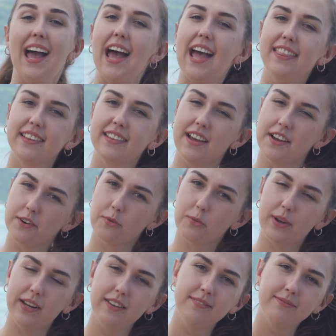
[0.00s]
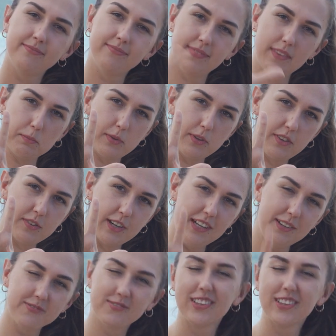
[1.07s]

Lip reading: And another win, number 3.